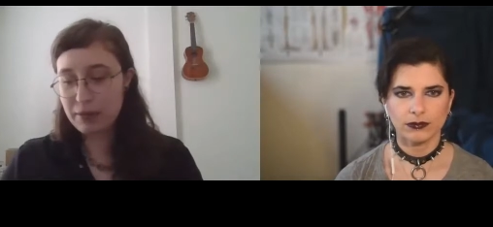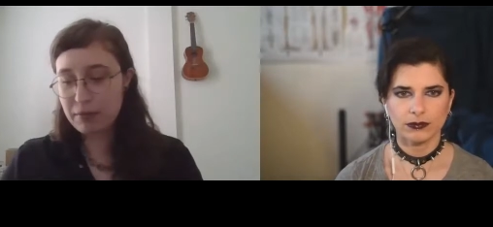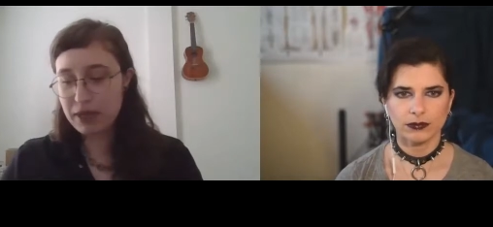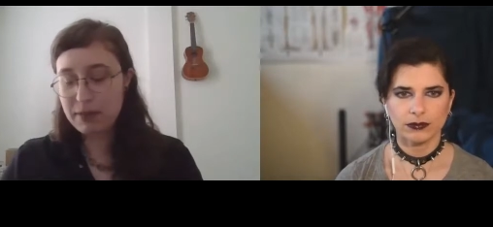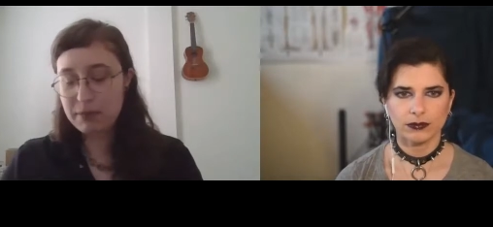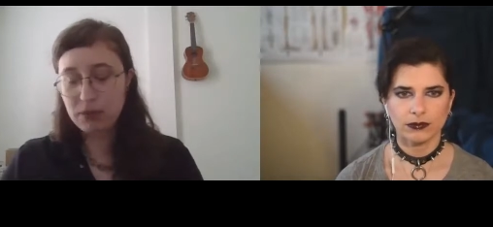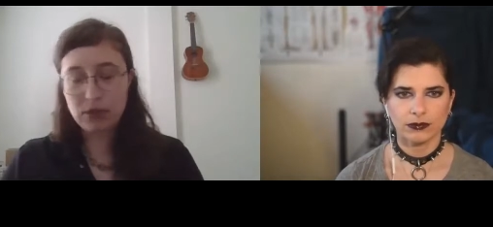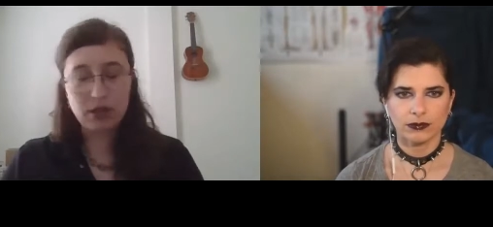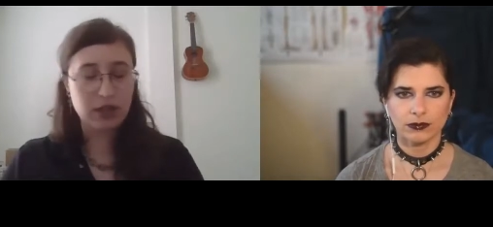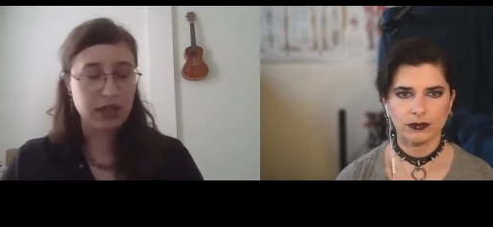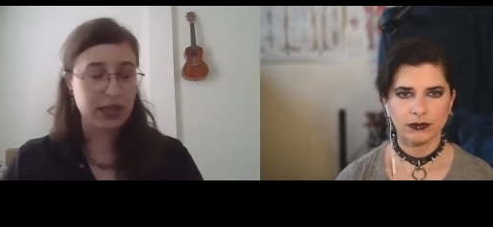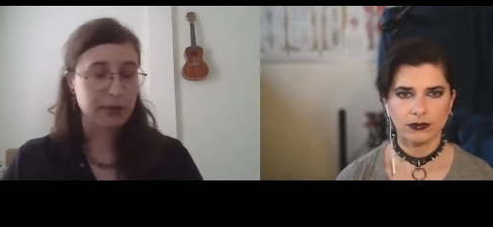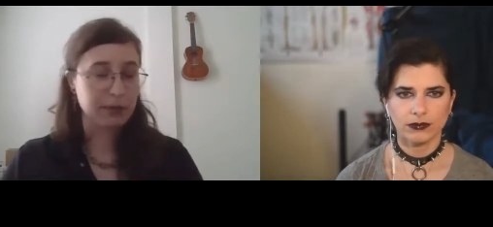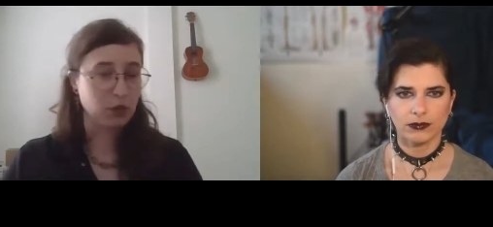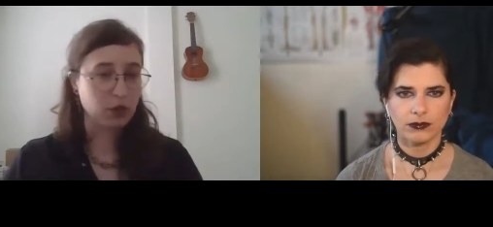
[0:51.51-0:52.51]
Speaker 1: people
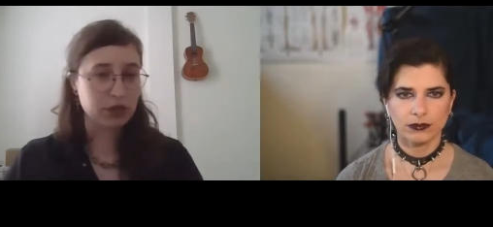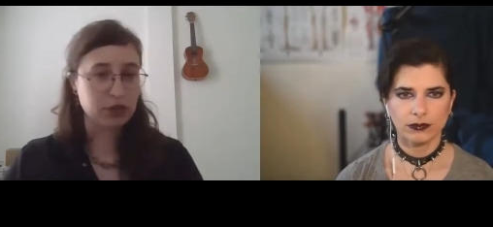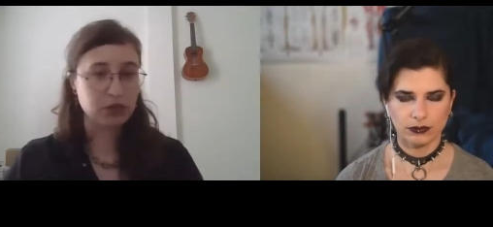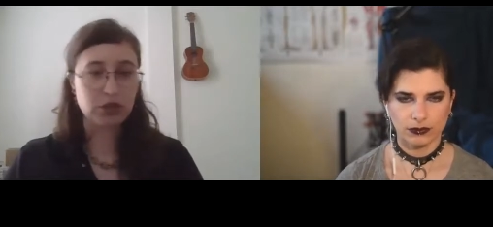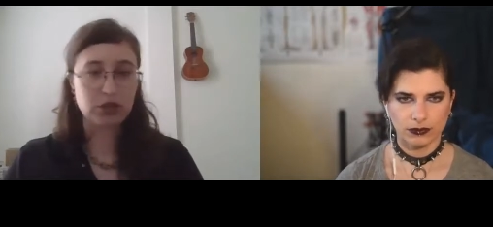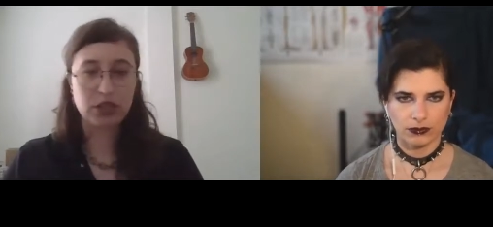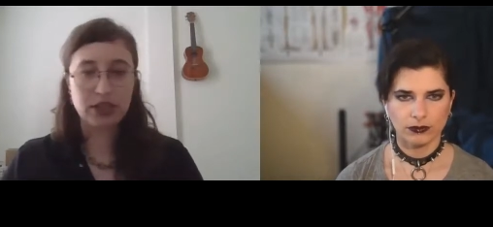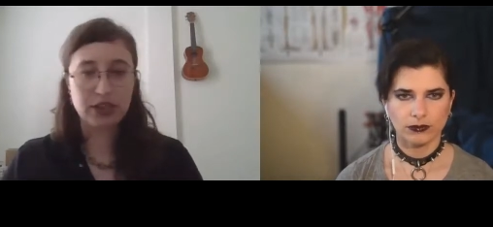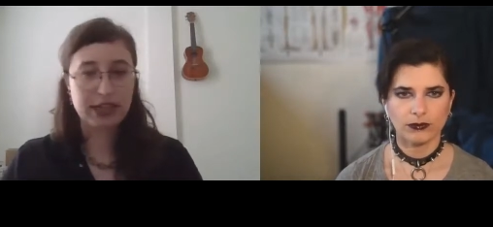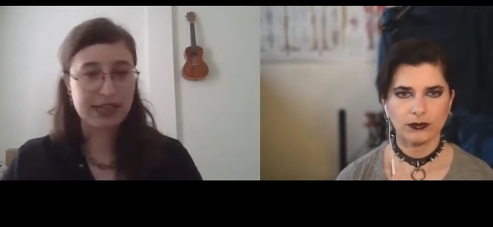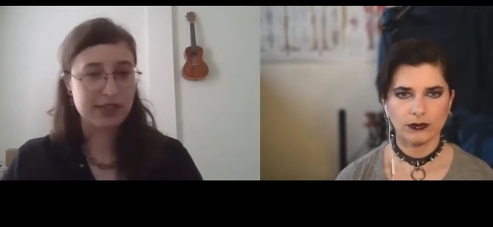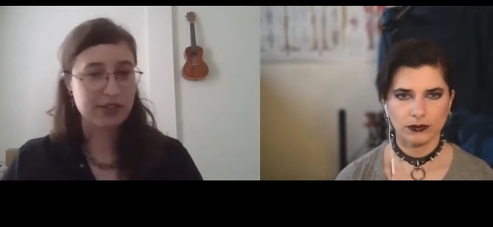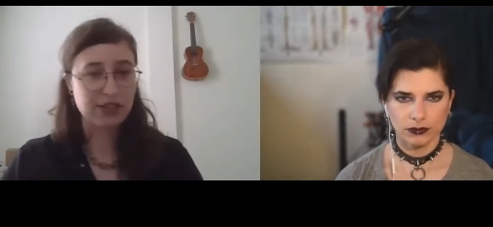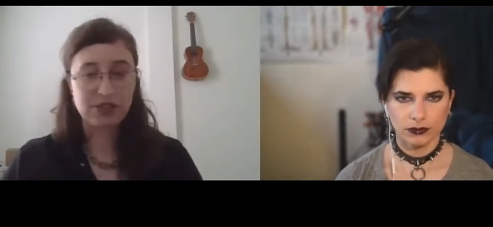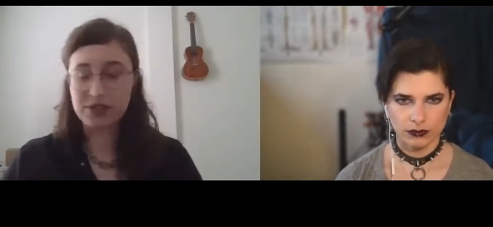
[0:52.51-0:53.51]
and portraiture and